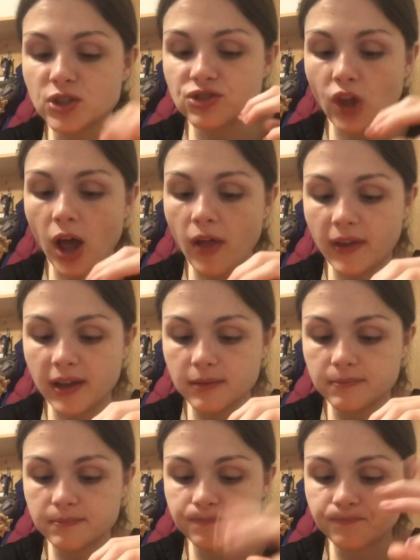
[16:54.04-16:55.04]
just not like
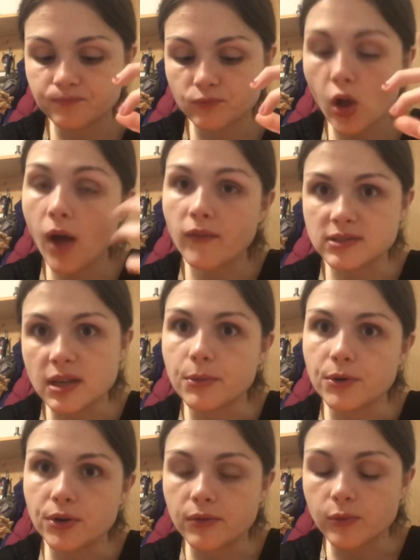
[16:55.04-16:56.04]
obviously in
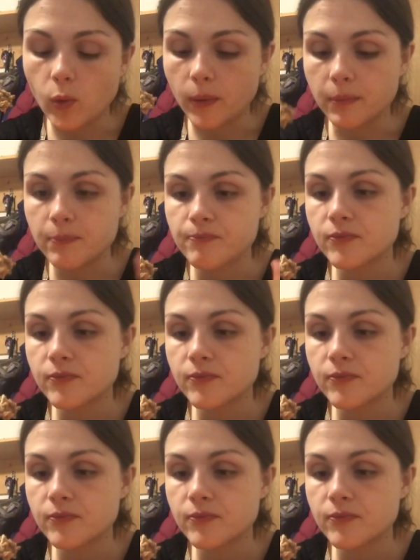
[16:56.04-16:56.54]
burger form.